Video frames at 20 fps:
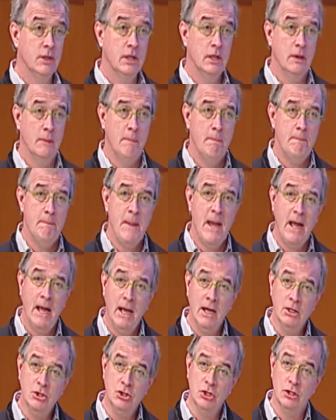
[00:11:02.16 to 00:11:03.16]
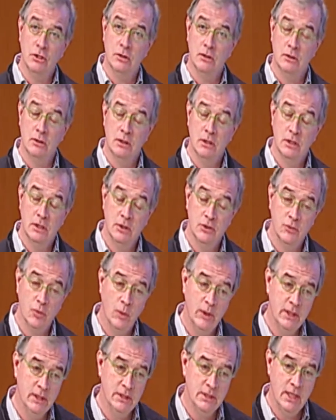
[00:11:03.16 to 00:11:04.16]
that passion is
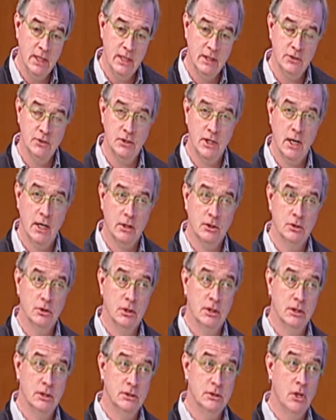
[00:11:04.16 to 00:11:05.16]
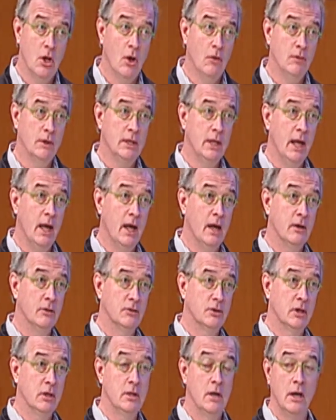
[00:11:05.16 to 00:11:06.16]
what it takes to actually solve a
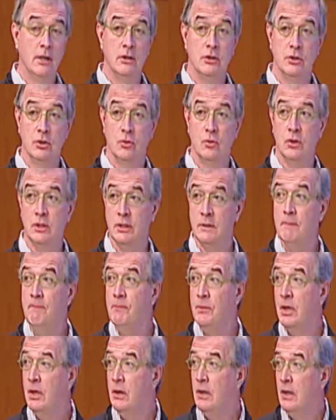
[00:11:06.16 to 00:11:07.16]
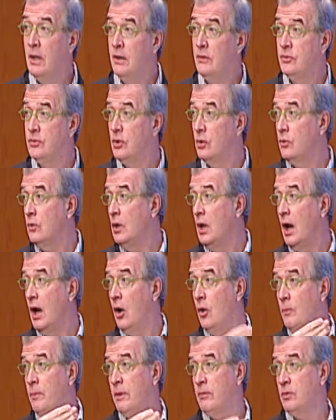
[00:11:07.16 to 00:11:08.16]
task, not a degree. And so I
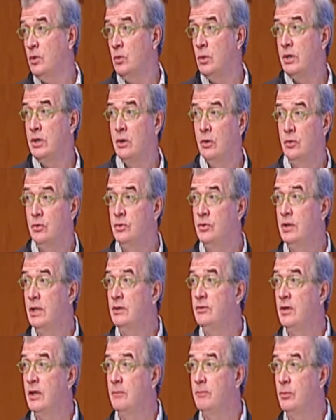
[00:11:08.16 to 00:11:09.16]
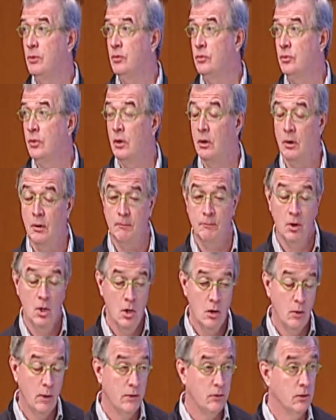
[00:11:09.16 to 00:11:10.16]
hope everyone knows the examples, um,
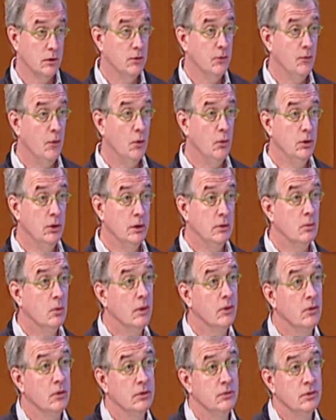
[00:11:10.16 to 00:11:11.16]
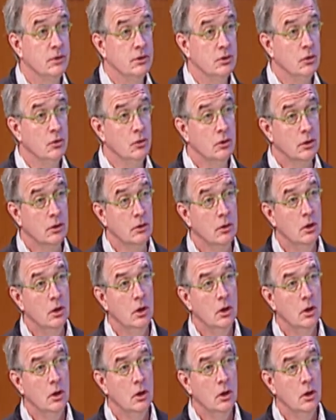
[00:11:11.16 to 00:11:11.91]
whether it's Foldit, whether it's Eterna,